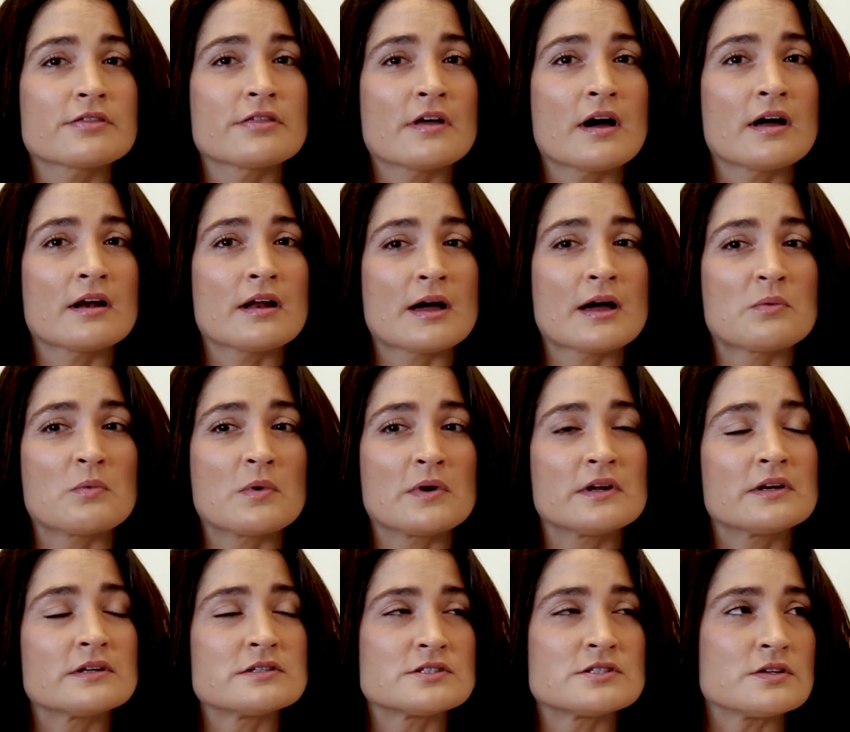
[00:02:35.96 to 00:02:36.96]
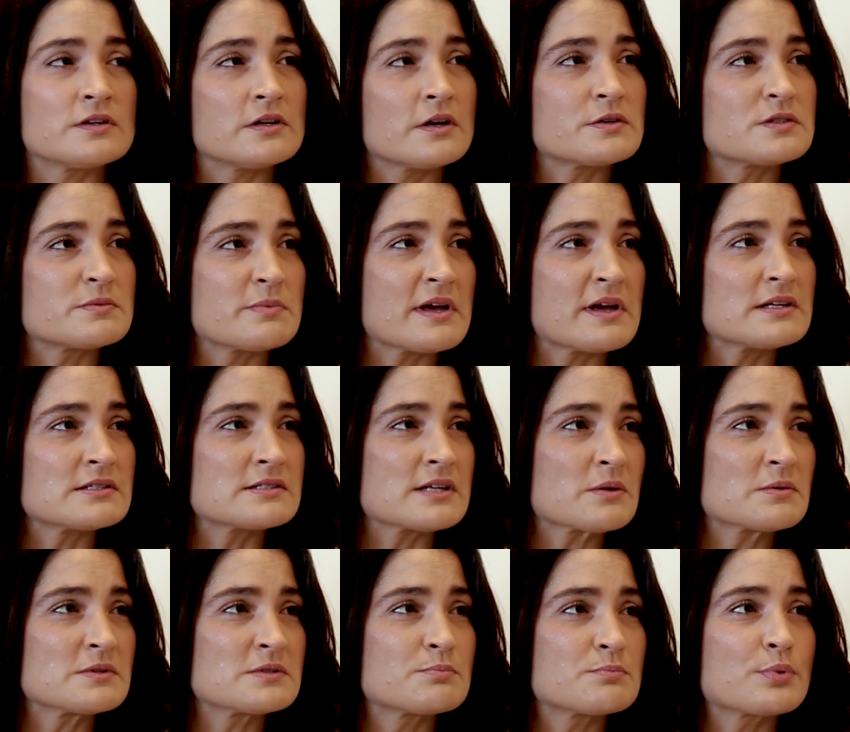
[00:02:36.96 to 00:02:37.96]
thought I wanted a studio space.
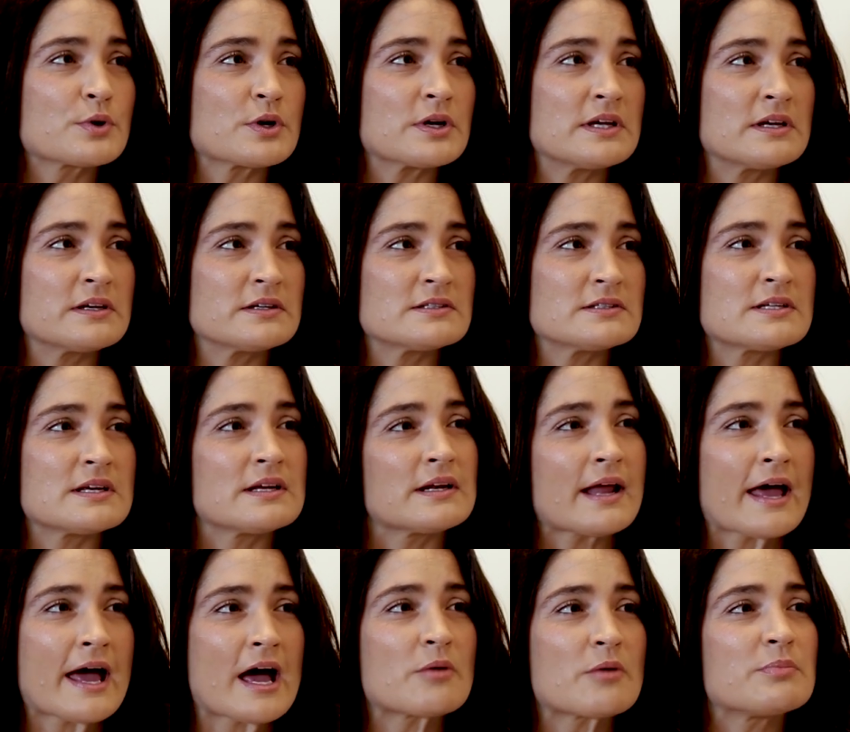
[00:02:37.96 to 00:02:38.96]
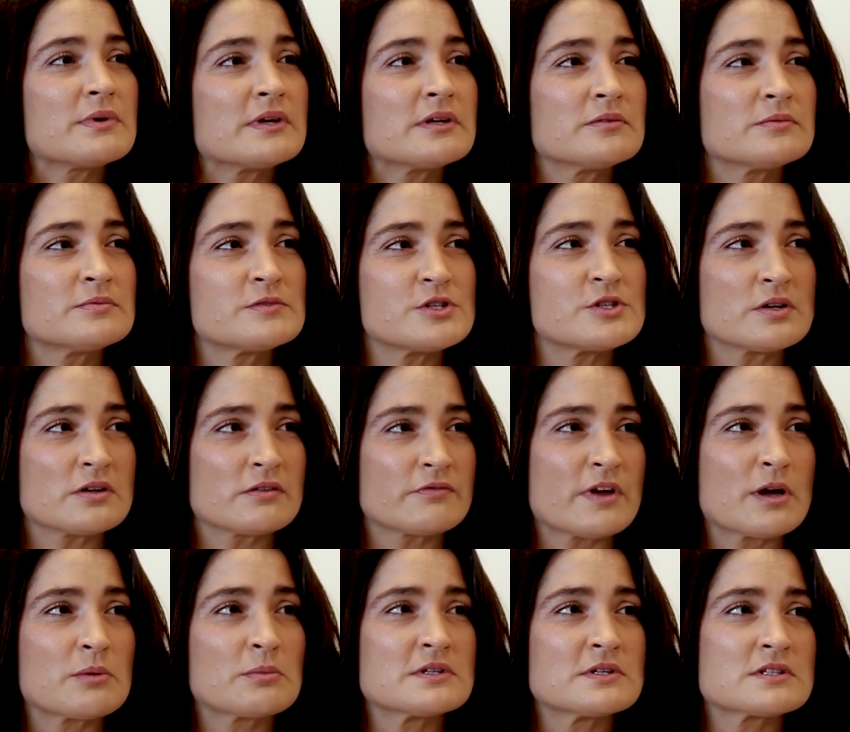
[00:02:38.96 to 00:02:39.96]
I was pretty content and happy shooting
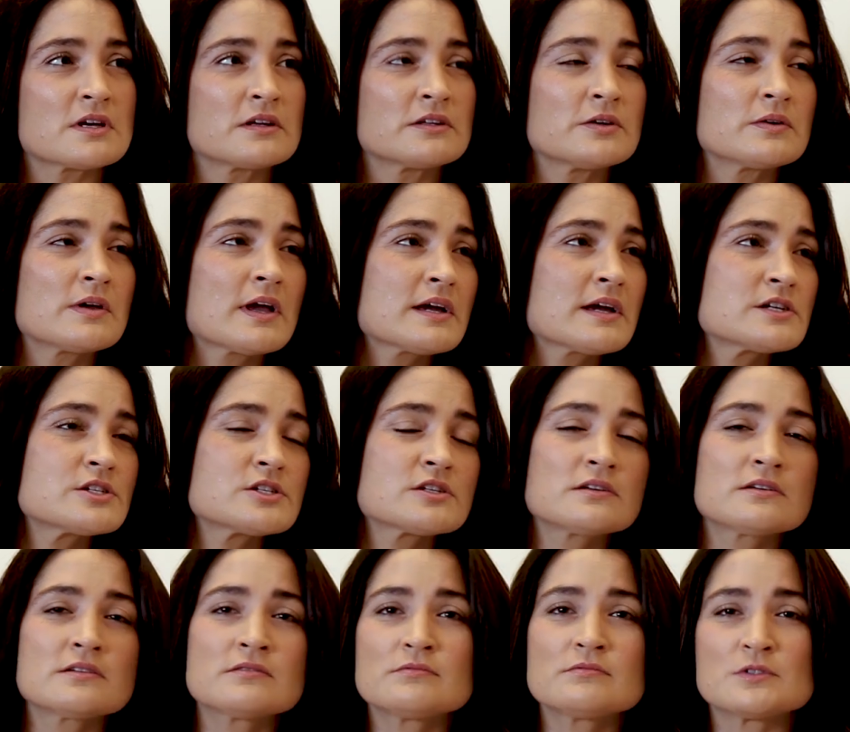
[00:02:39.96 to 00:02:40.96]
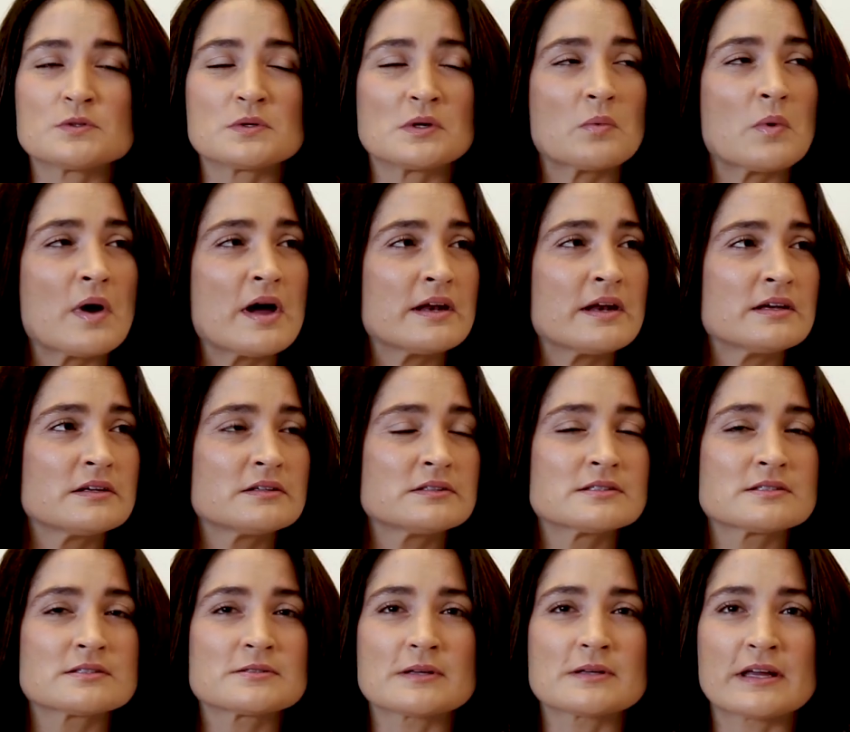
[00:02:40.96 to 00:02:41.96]
families on location, doing
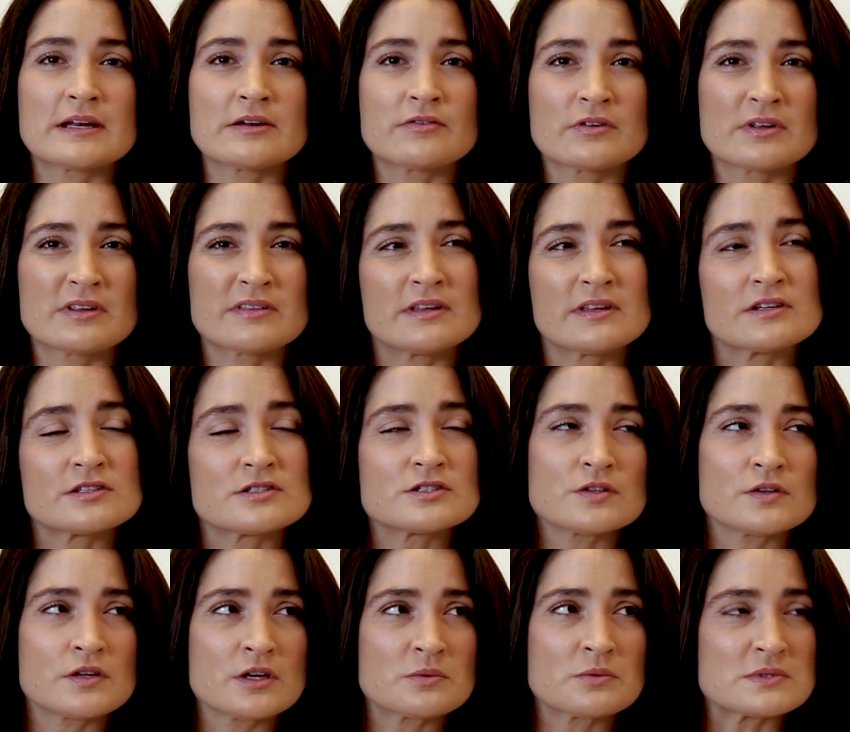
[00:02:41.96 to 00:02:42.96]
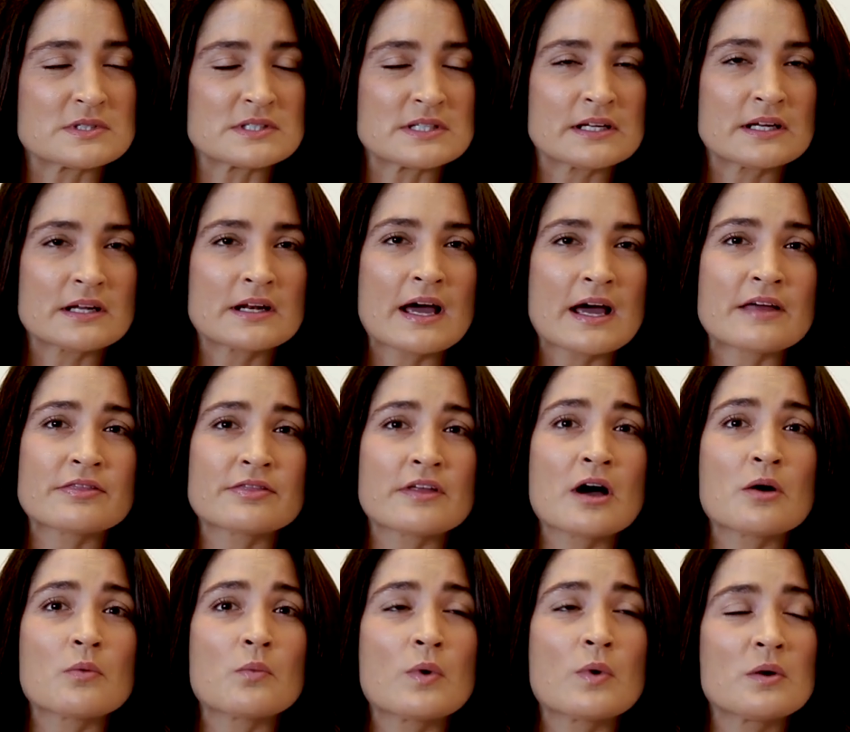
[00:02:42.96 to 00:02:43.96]
weddings. I didn't really think a studio was needed. I
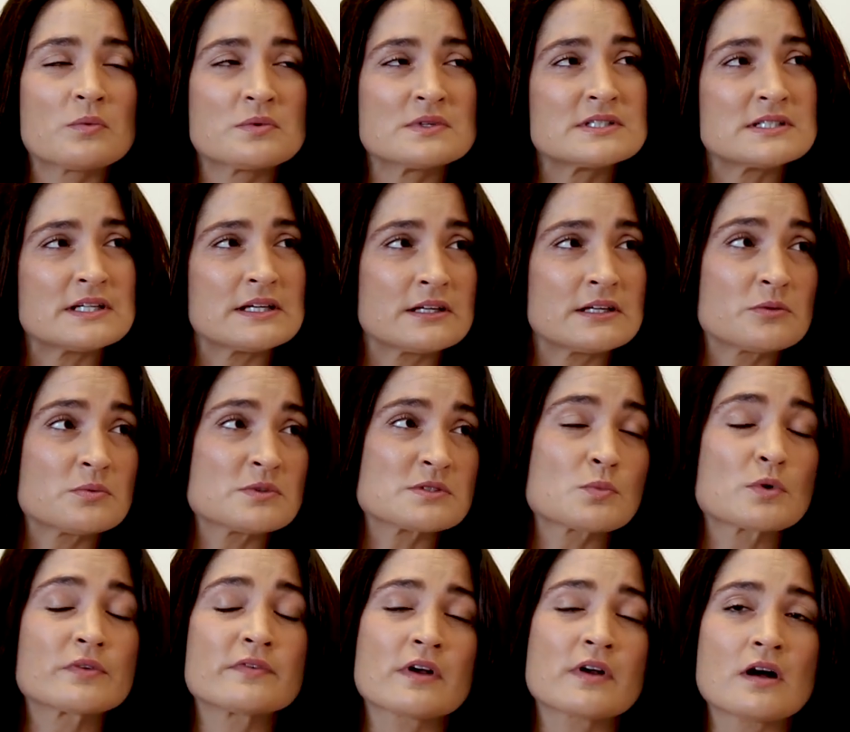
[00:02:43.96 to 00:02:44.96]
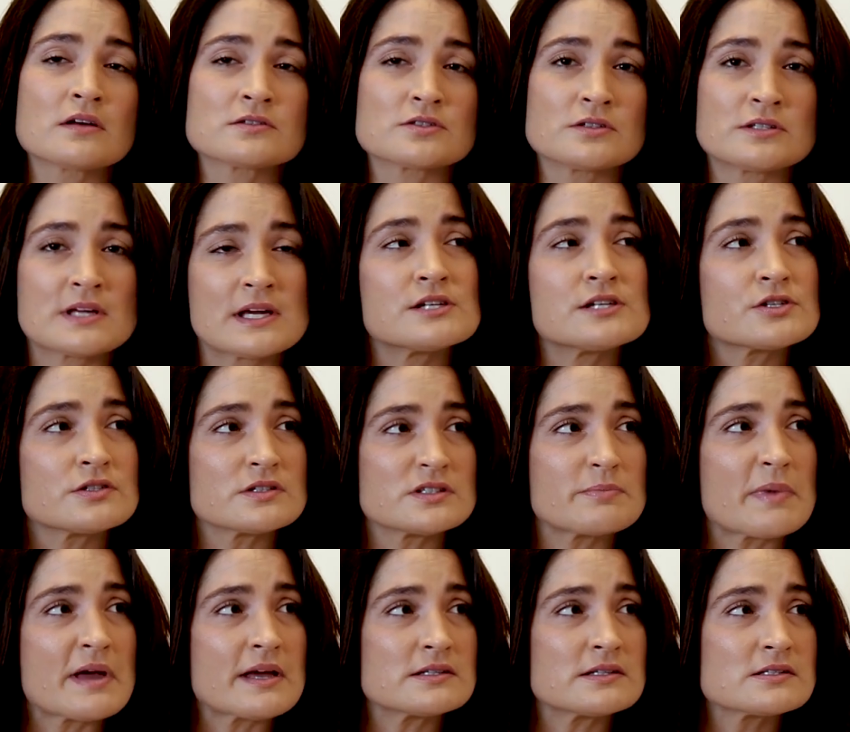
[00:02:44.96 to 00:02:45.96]
thought what was needed was more of a consultation
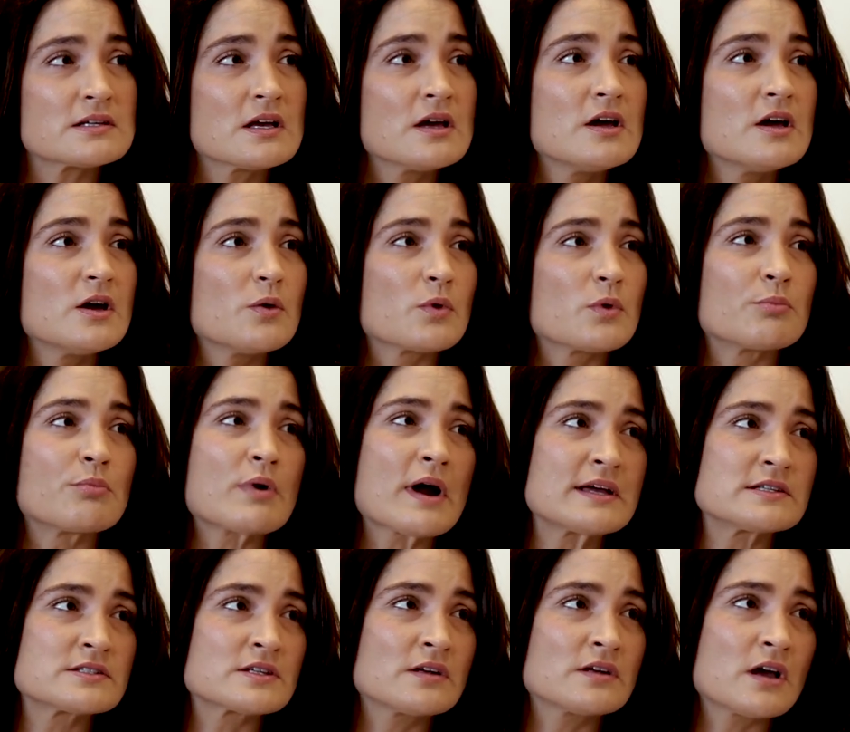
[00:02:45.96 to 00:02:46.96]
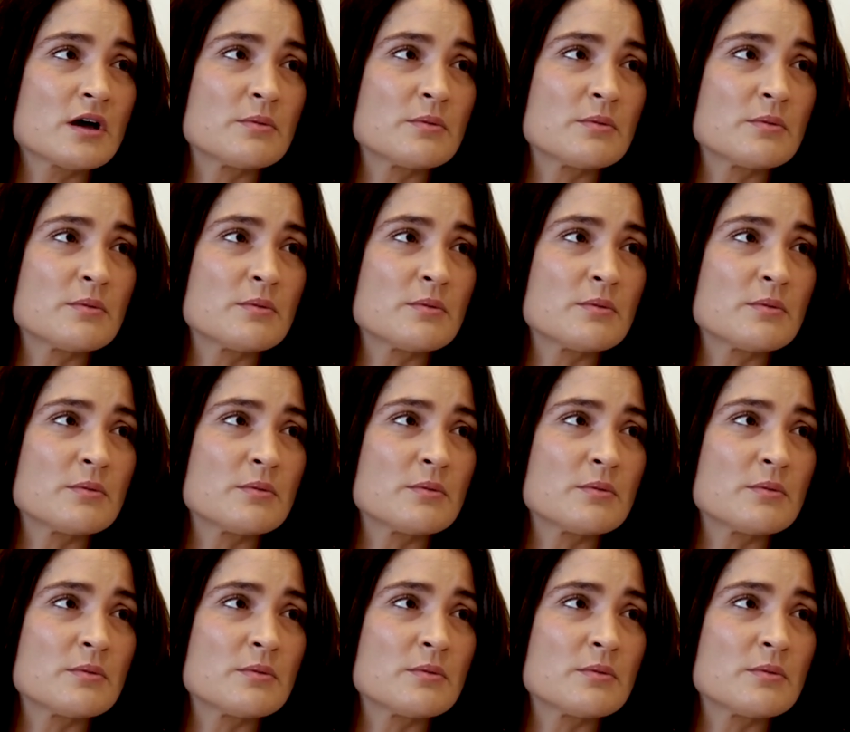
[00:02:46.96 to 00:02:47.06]
space where brides could